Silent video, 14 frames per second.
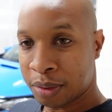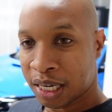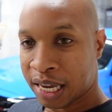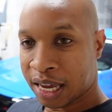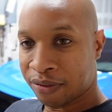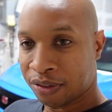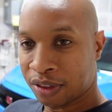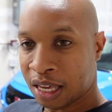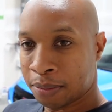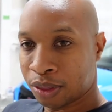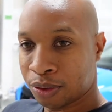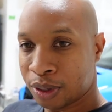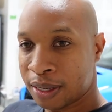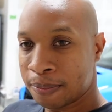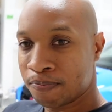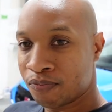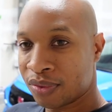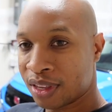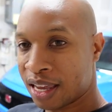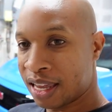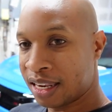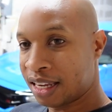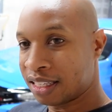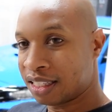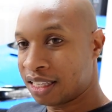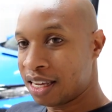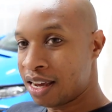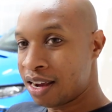I mean, I have the M3, and you can
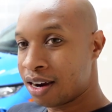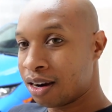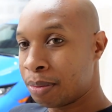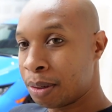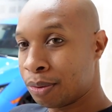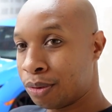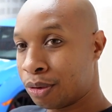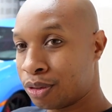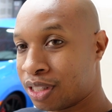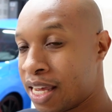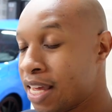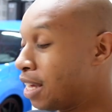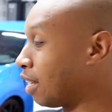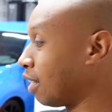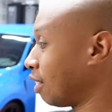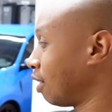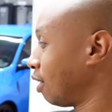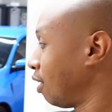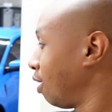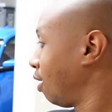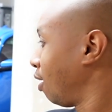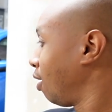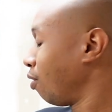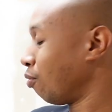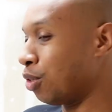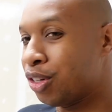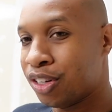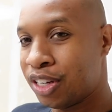see here people are saying,
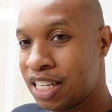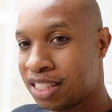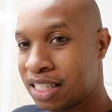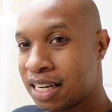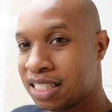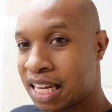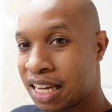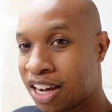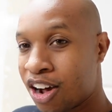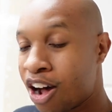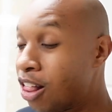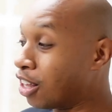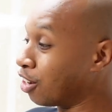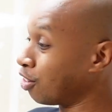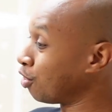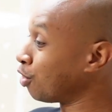well, isn't that the same color?